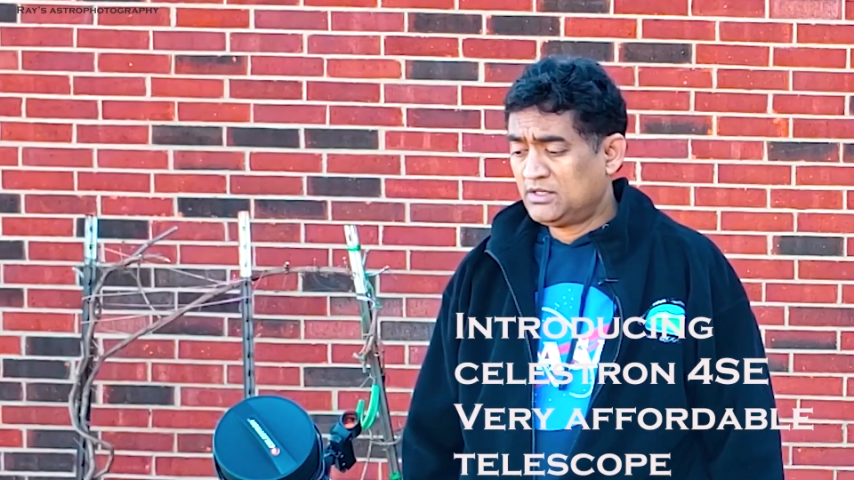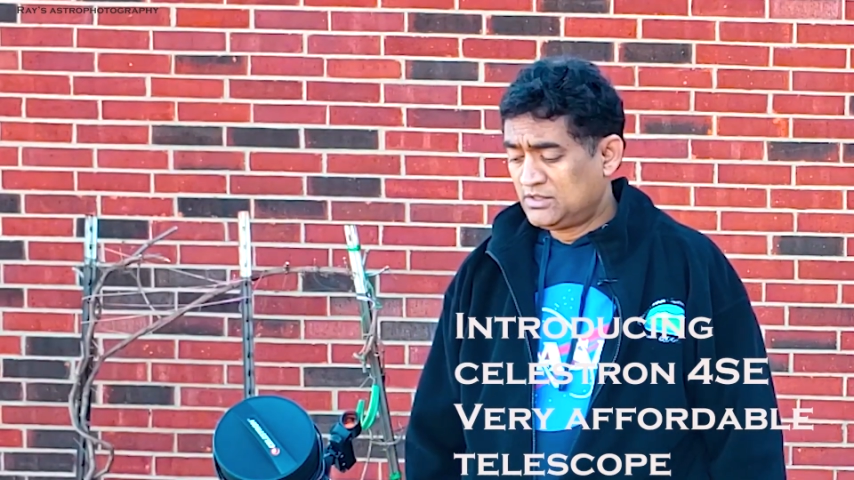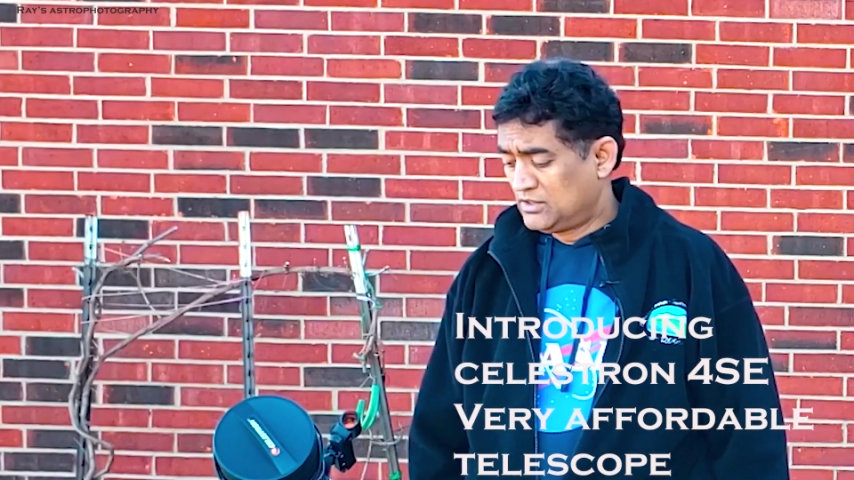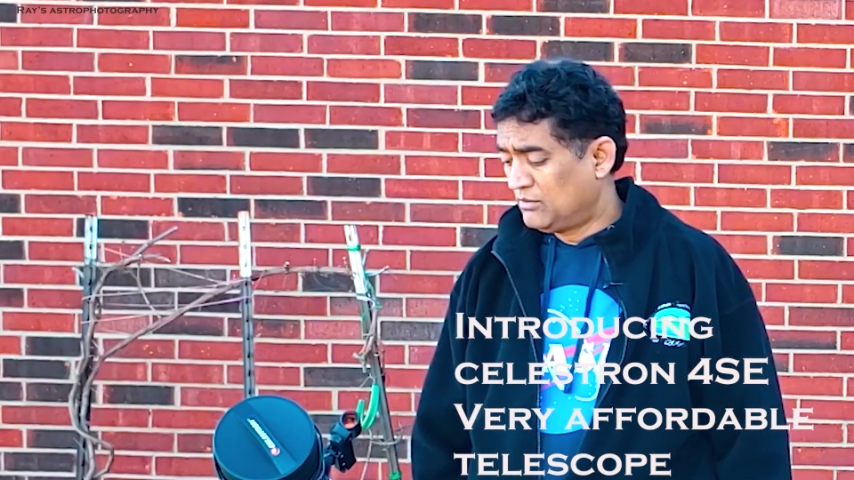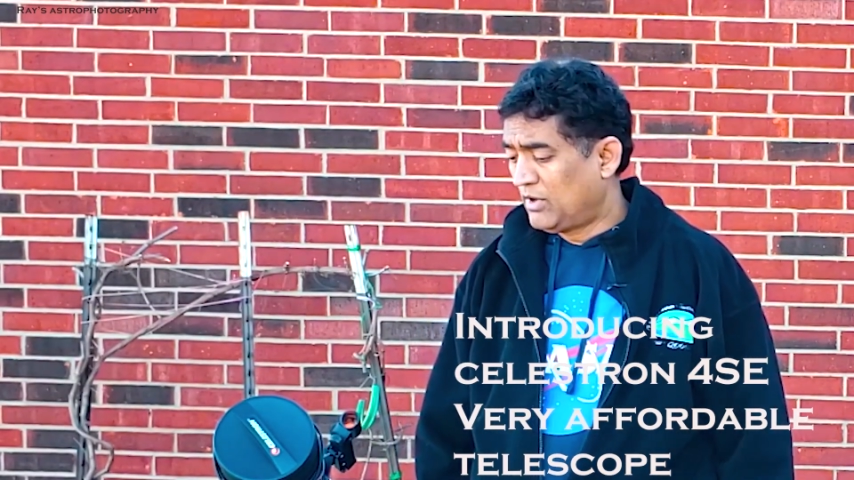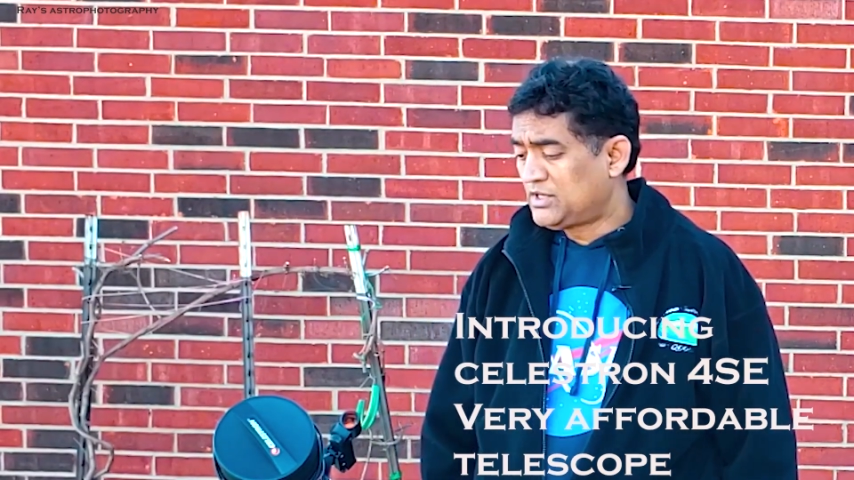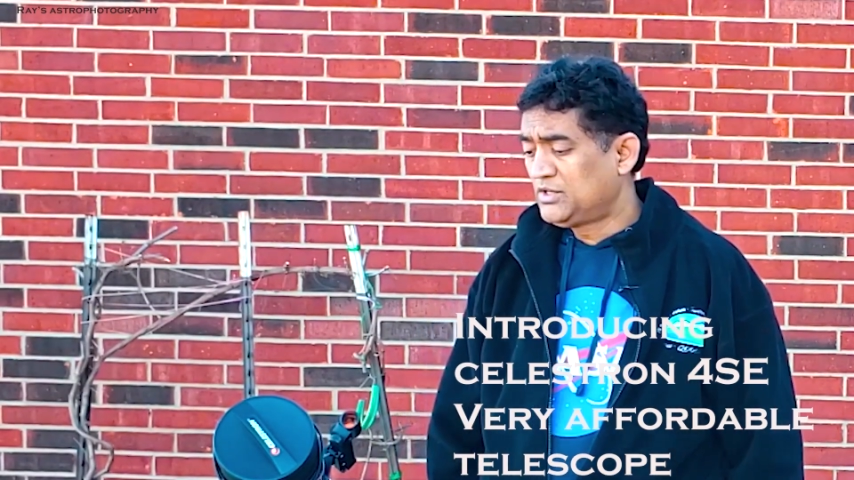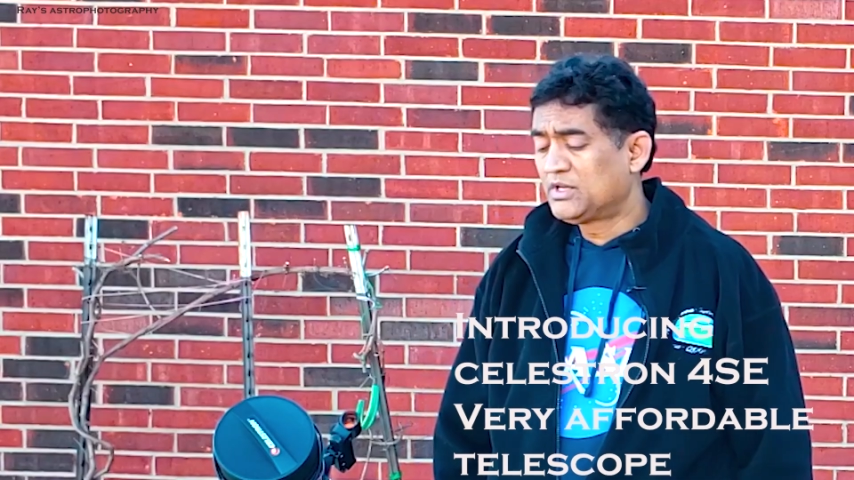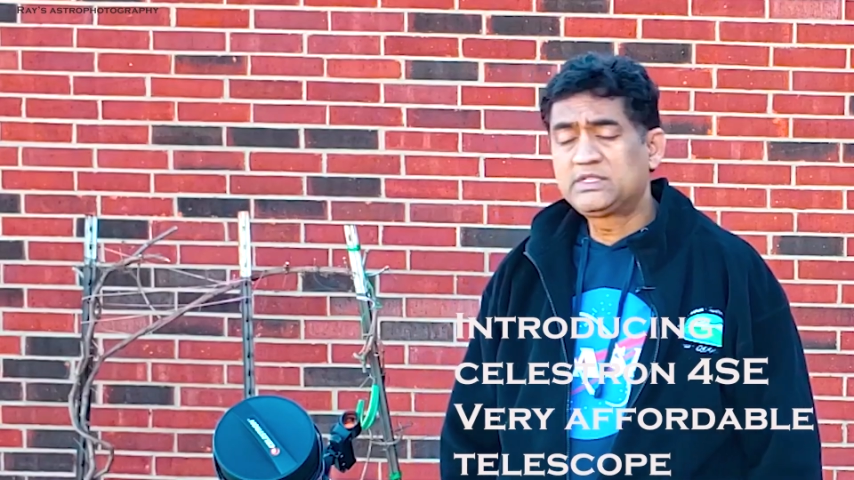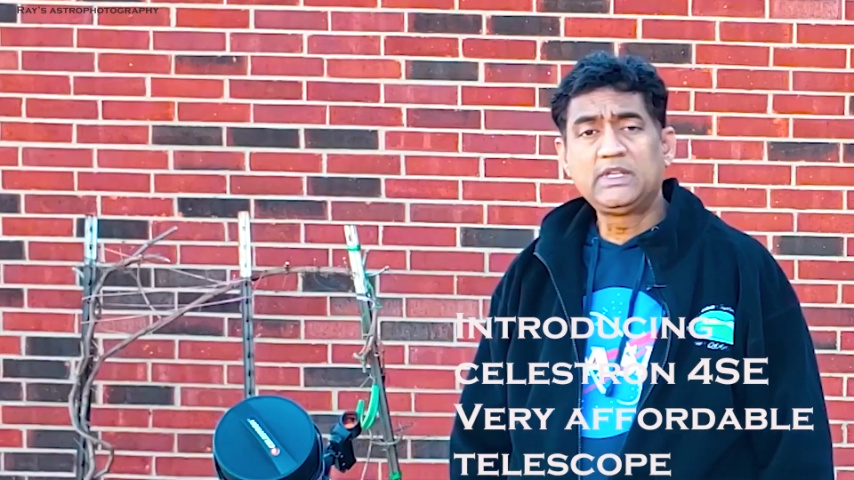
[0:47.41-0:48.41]
So
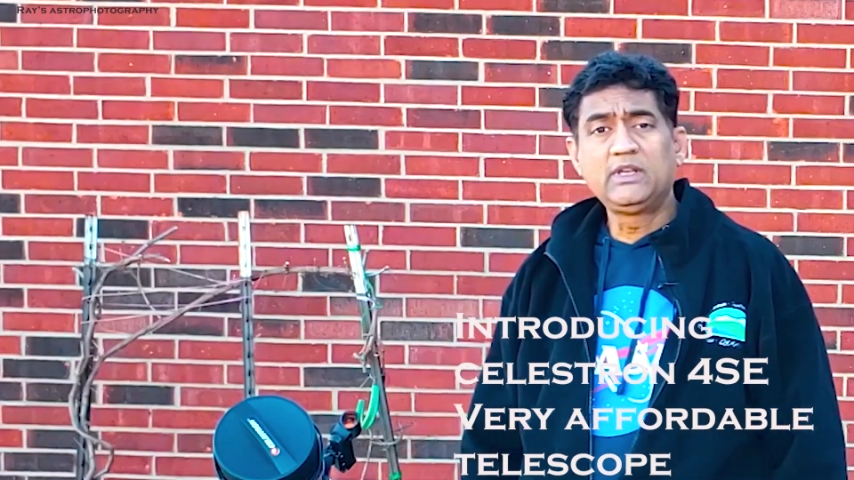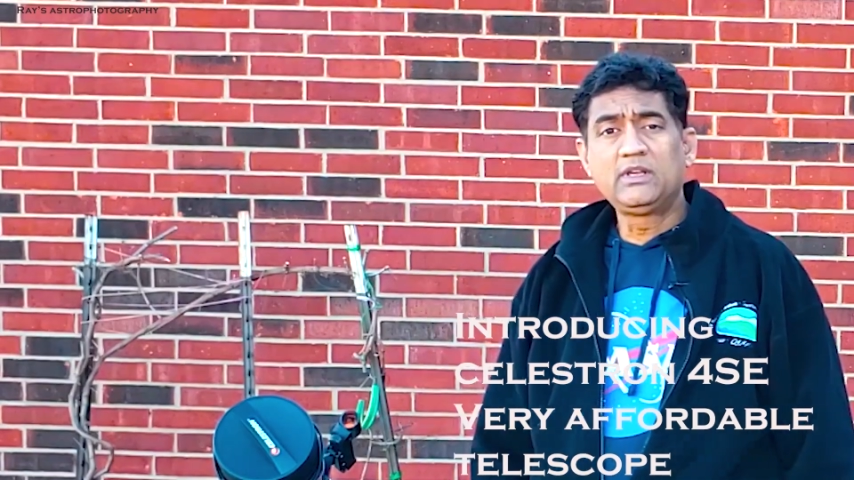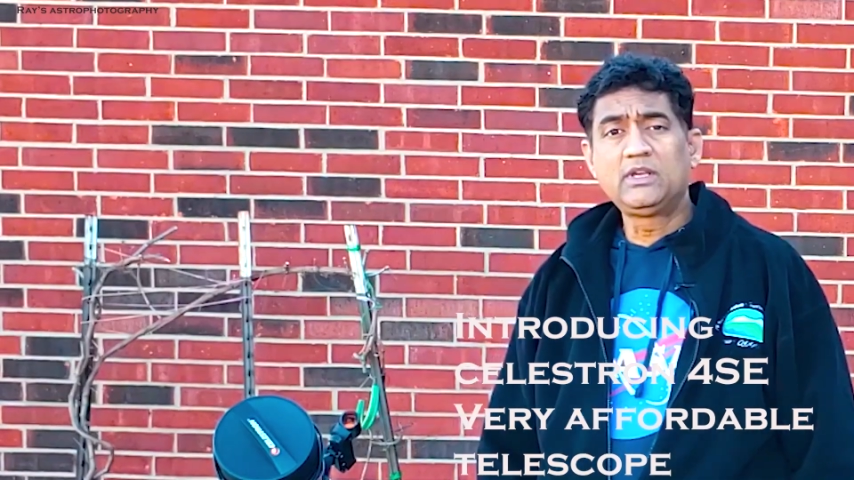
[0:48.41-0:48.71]
what you are seeing